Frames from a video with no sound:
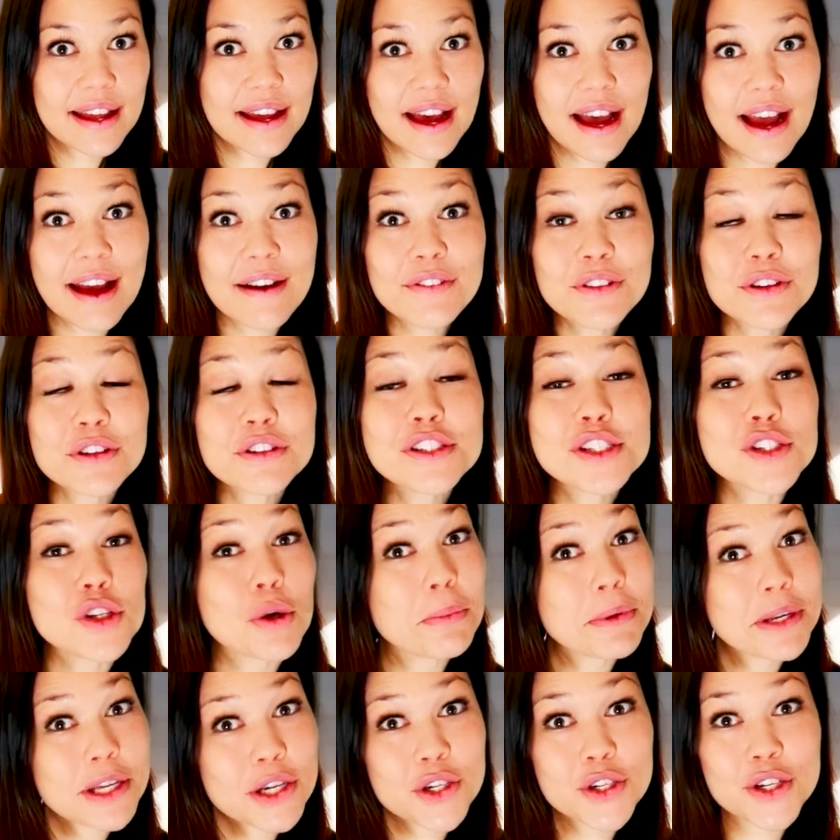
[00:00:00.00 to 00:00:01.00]
I've learned so
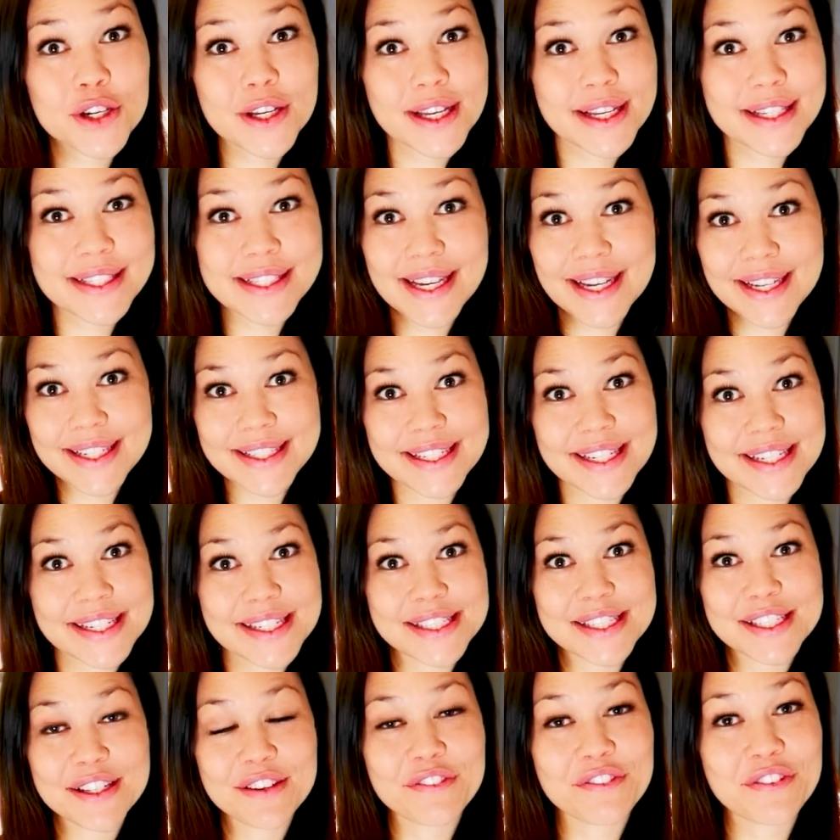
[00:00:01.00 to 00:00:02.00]
many cooking
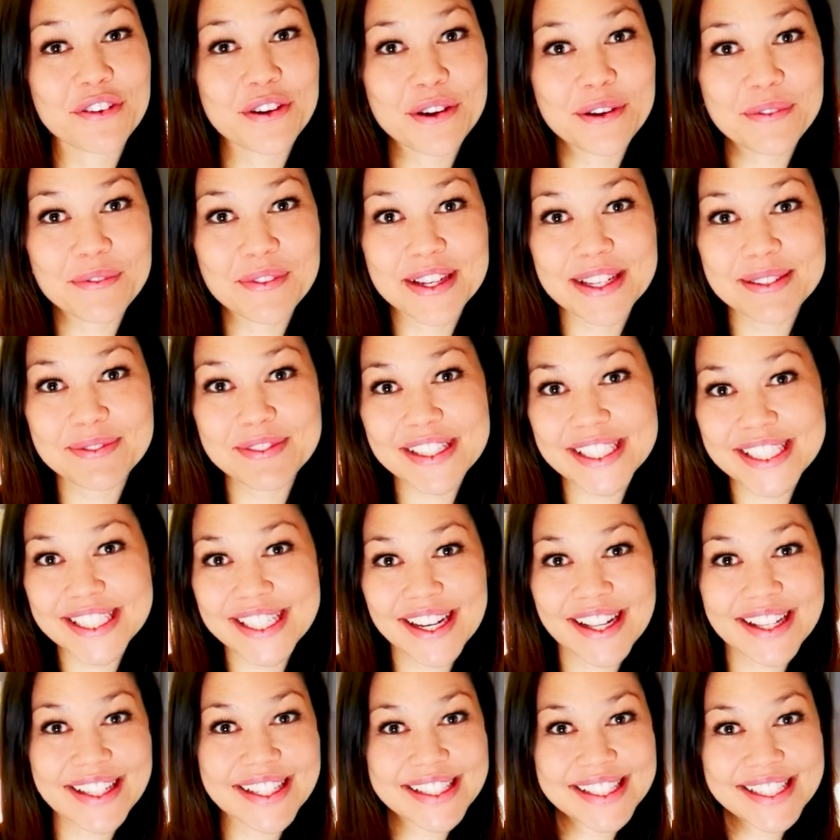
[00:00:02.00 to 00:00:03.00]
techniques from
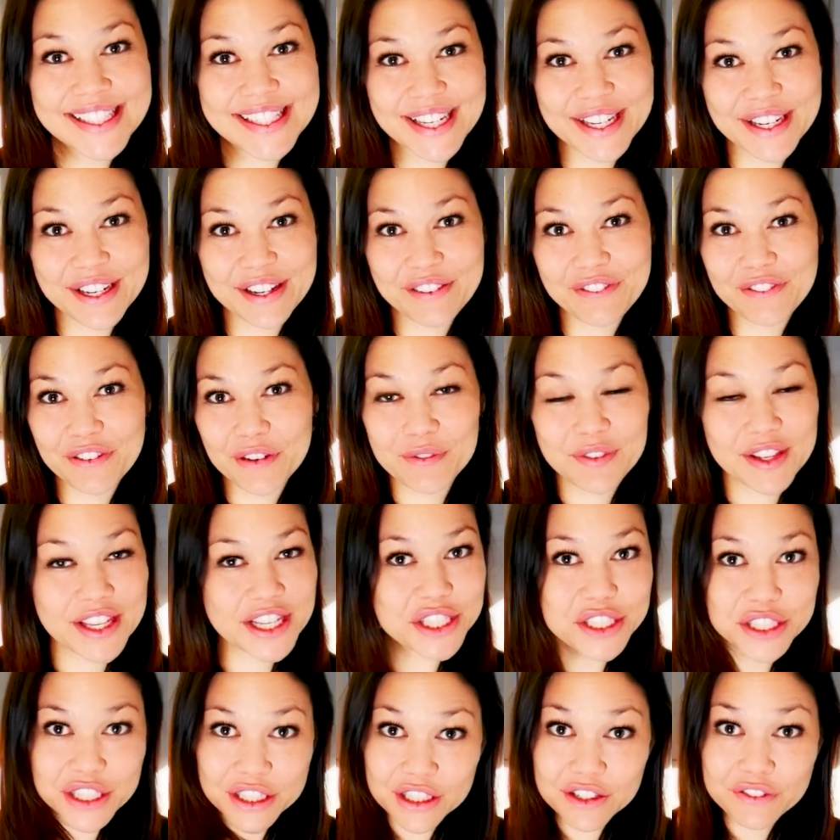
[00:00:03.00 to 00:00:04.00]
Michelle and Sunny, from
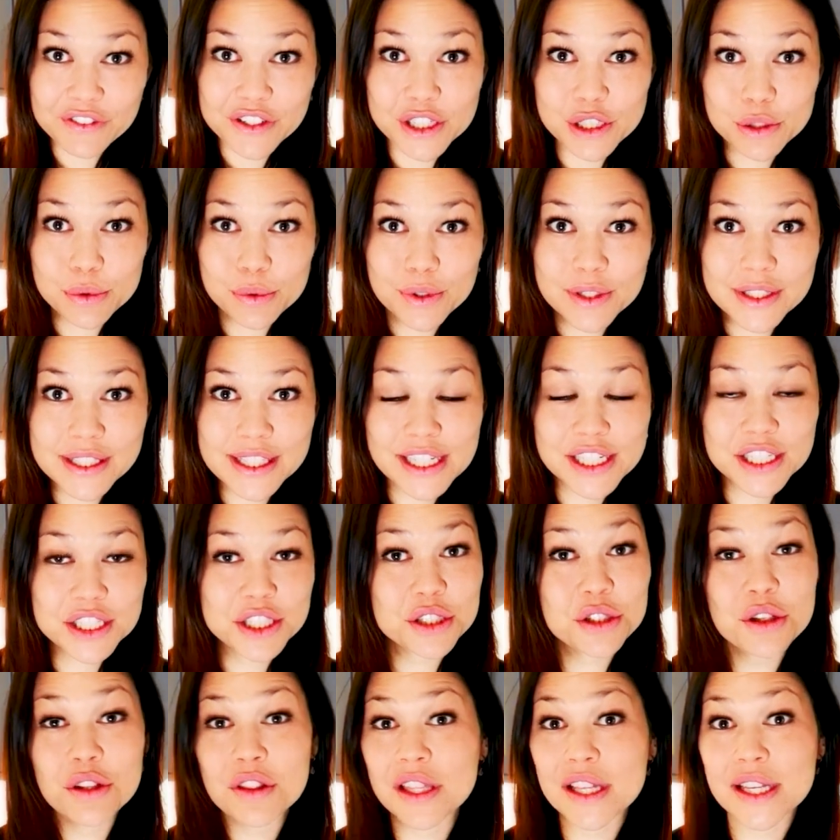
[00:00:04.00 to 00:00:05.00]
each individual dish
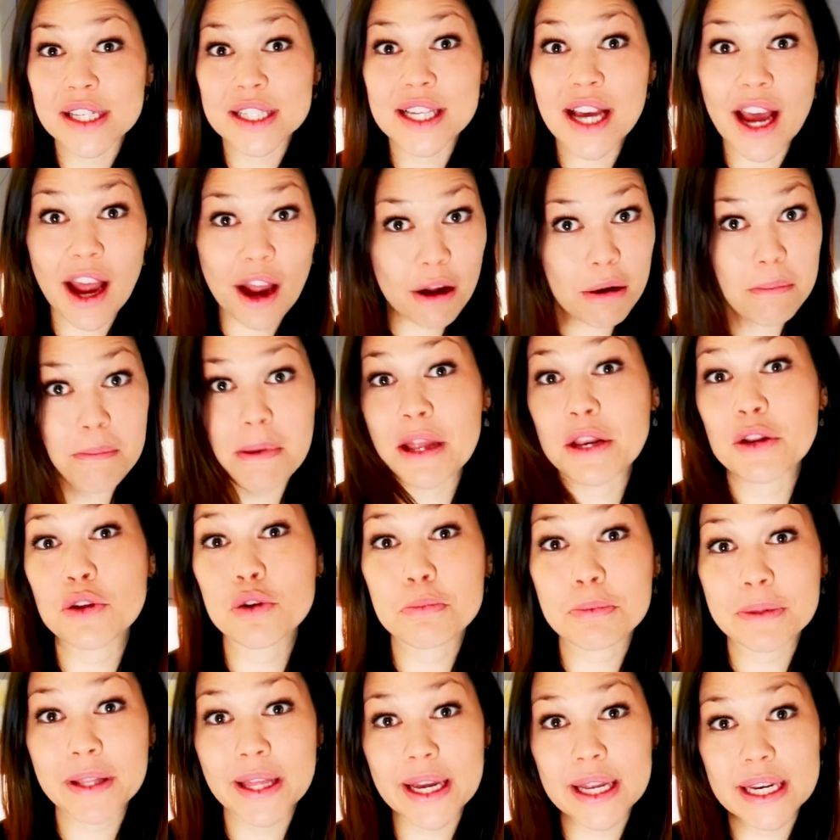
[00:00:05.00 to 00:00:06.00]
to the entire menu
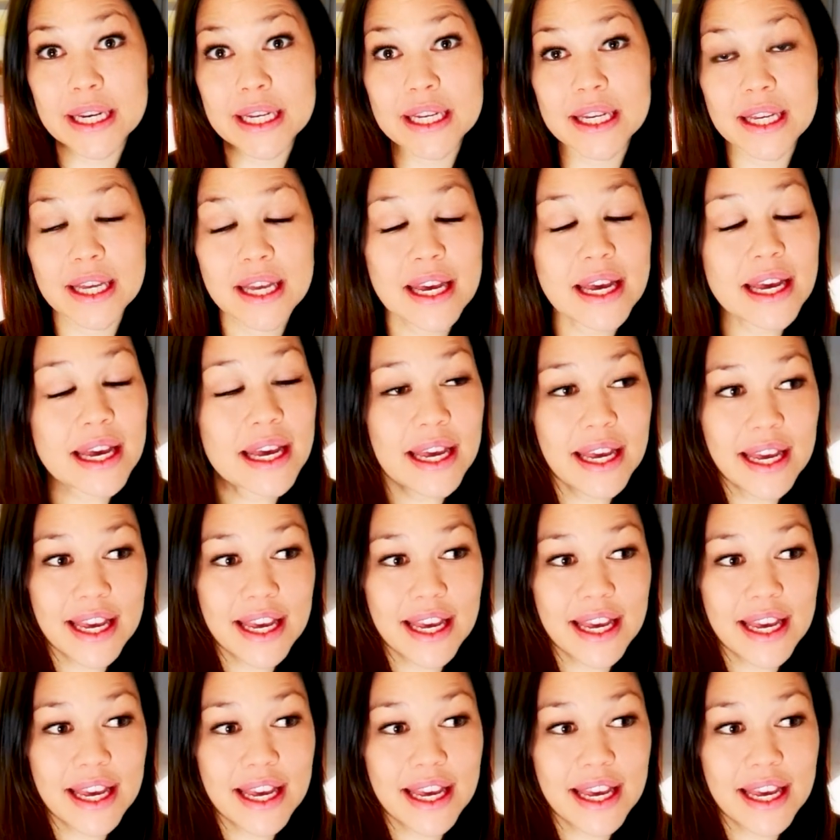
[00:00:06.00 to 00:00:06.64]
planning.